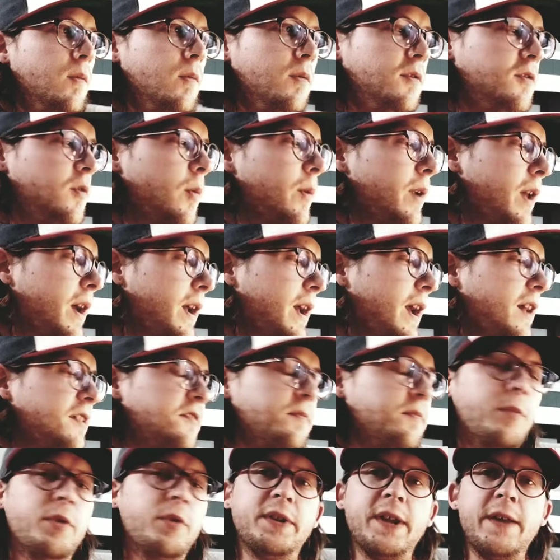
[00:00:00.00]
What's going on, guys?
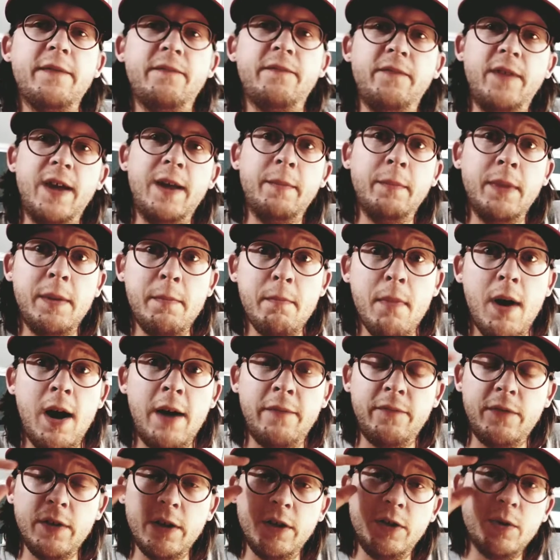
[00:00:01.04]
Multifamily
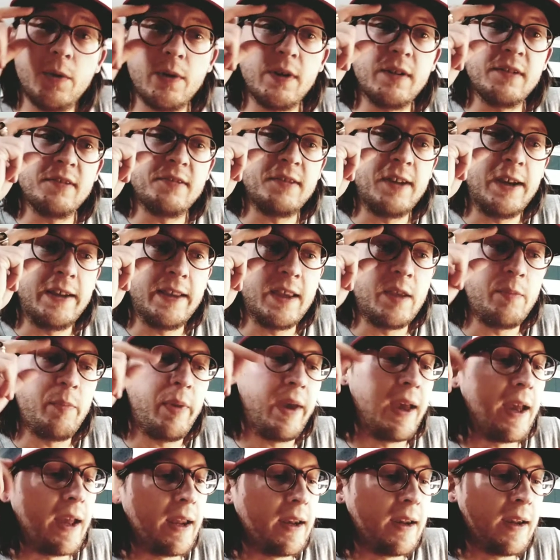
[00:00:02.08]
Mafia, Jordan Stanley
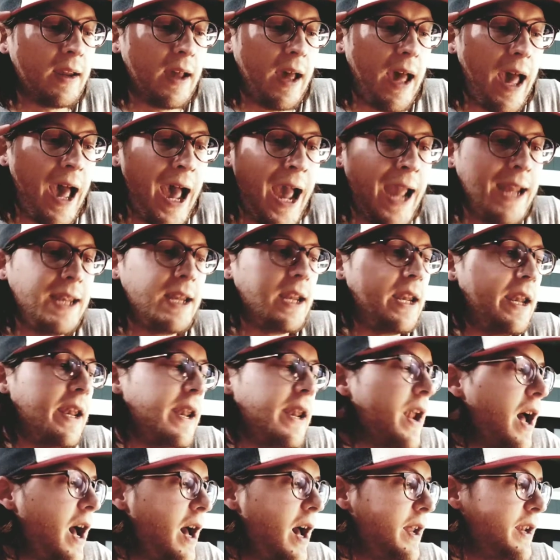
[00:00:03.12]
Payne. I did
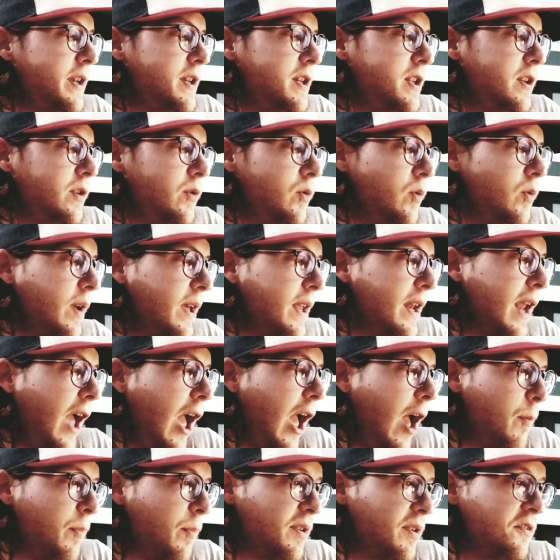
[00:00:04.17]
not do an
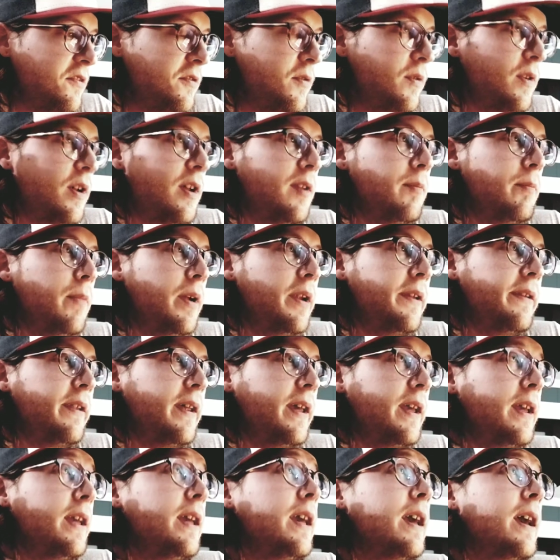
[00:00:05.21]
episode on
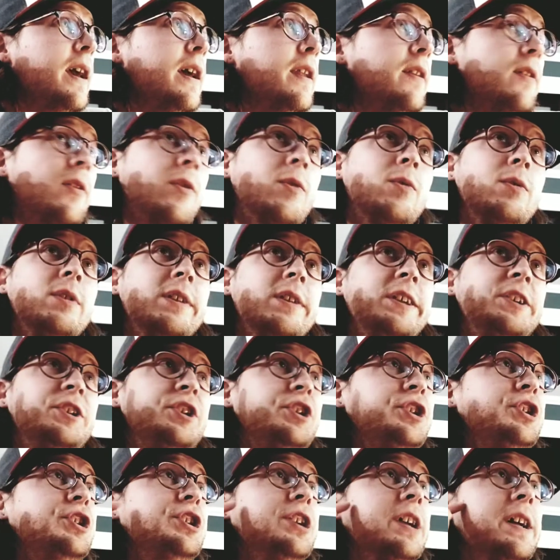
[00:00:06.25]
Monday, and holy
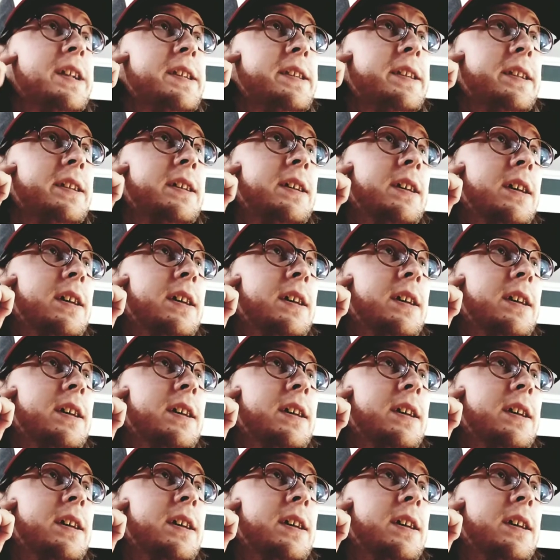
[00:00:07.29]
shit.